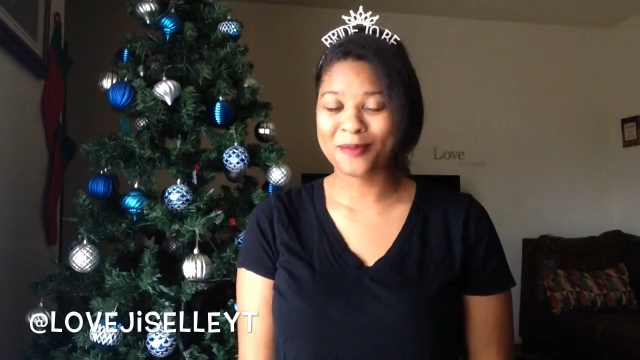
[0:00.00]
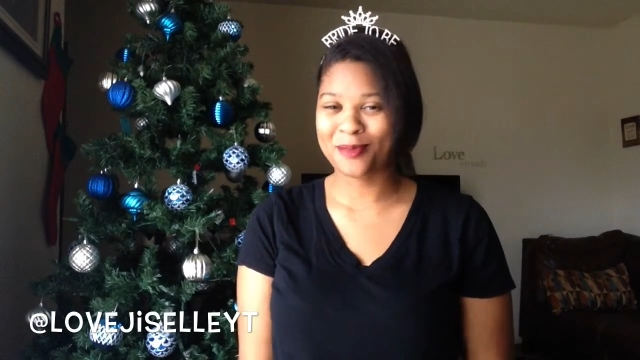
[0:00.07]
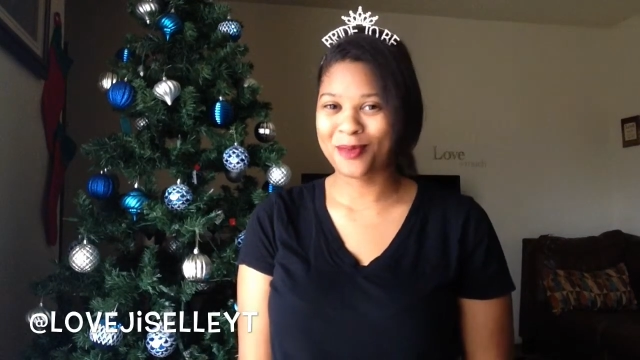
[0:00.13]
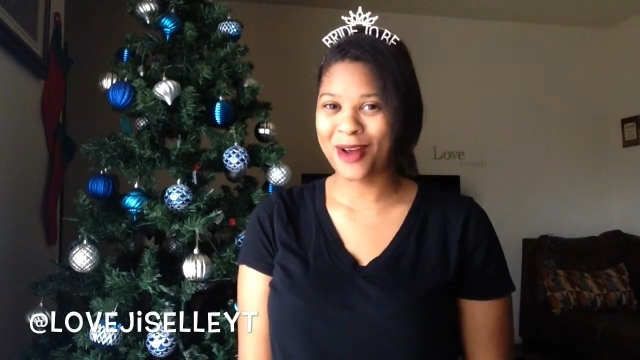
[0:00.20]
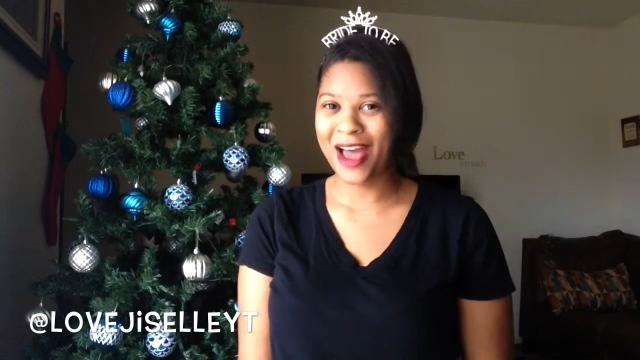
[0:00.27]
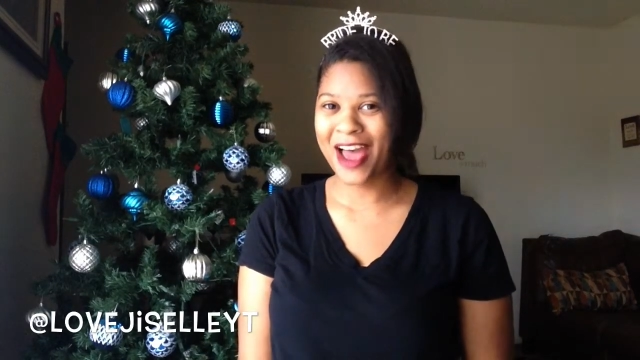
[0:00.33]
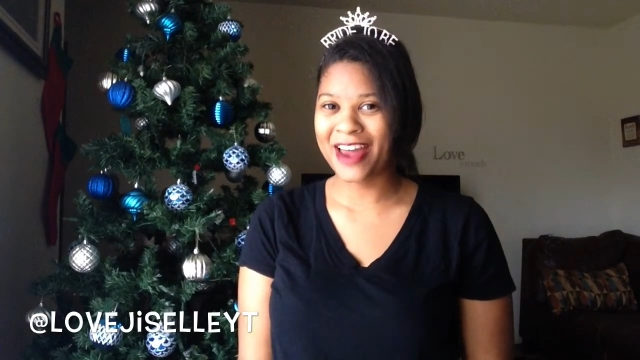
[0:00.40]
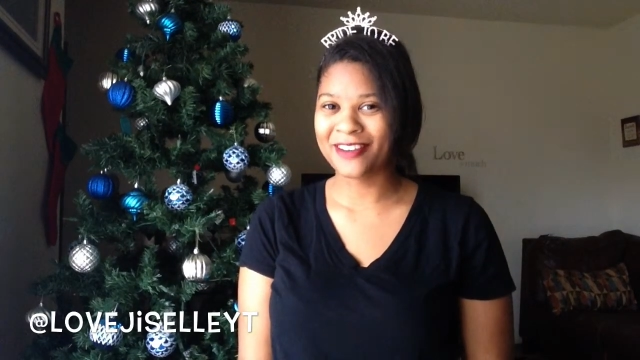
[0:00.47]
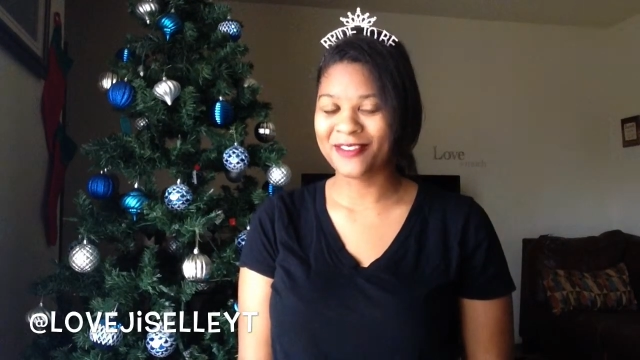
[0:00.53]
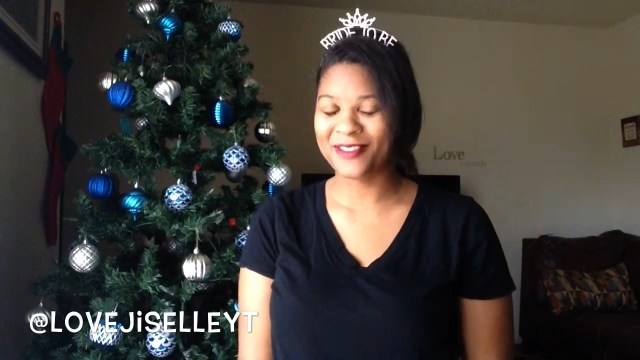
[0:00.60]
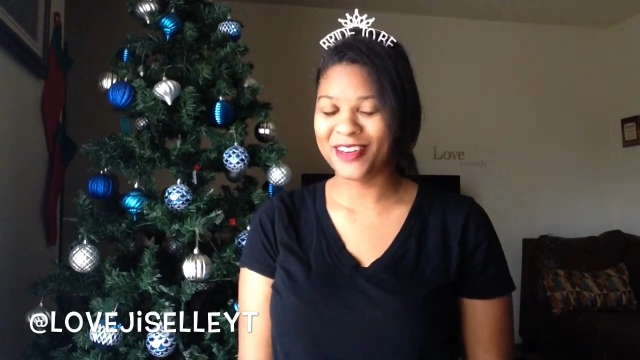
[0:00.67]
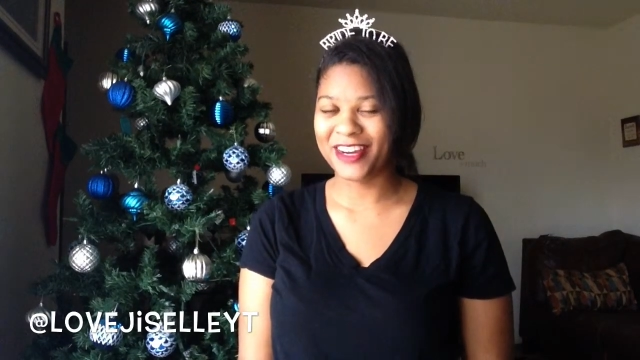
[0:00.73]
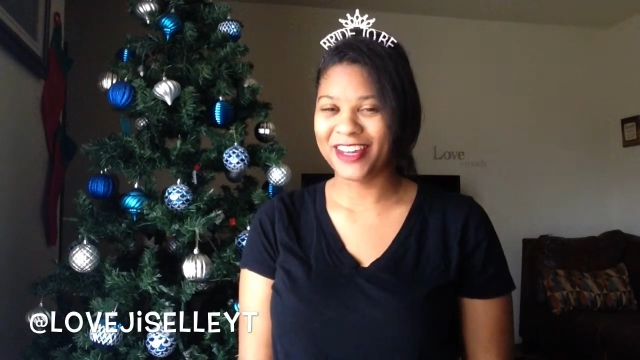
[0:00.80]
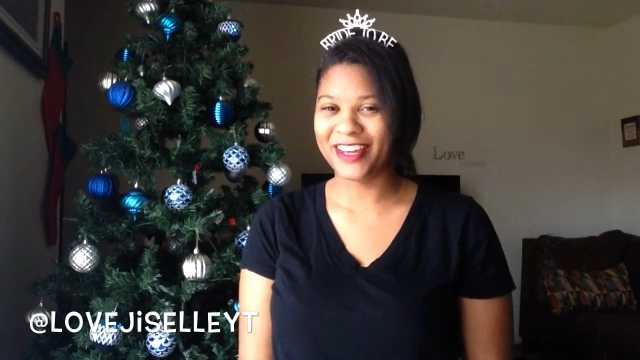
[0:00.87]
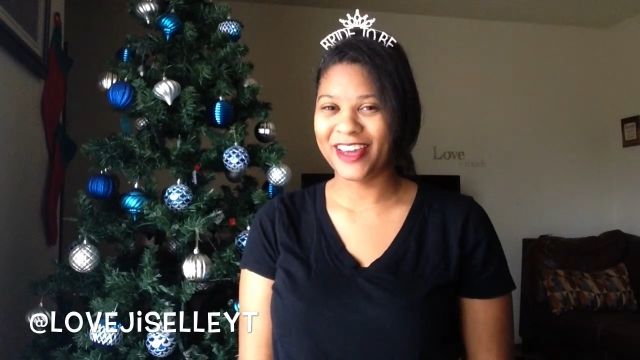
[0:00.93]
bride
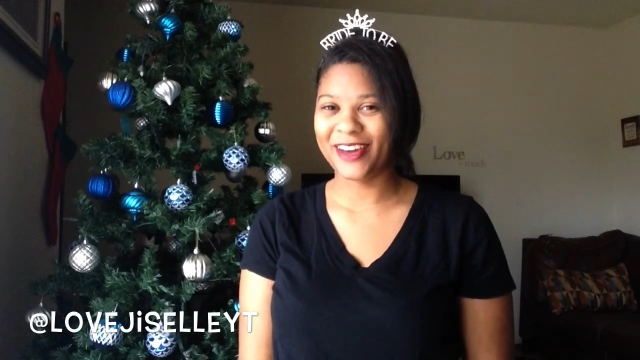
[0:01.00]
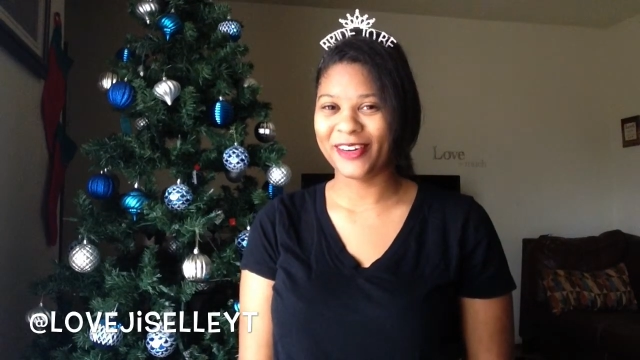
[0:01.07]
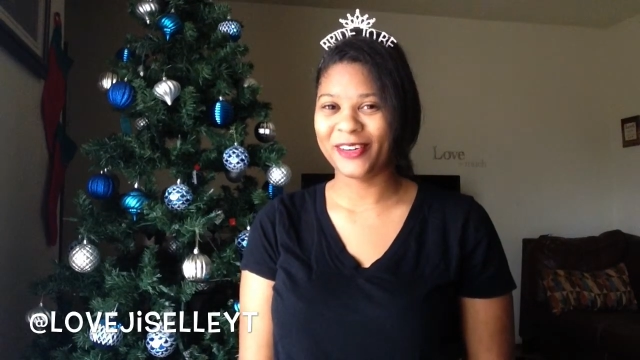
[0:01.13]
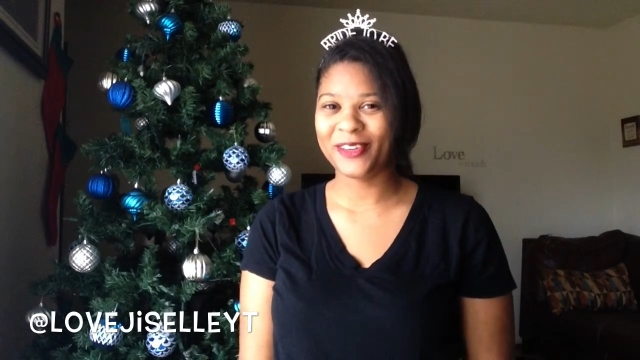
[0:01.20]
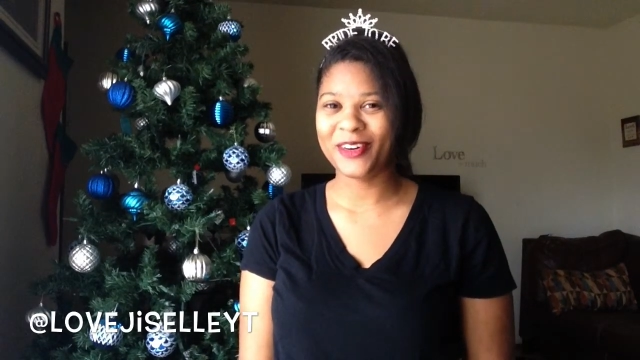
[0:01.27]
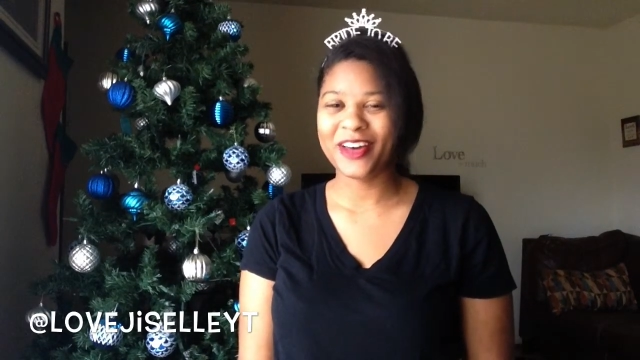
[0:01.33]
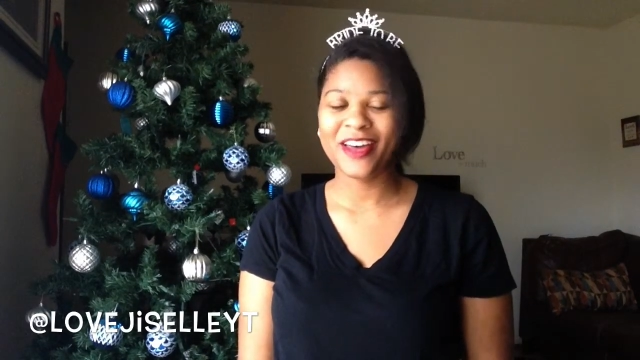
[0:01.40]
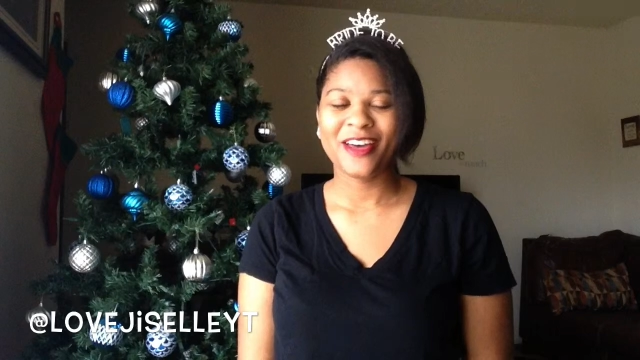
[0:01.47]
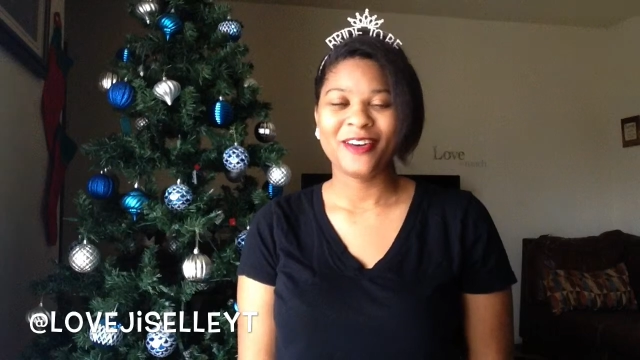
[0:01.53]
video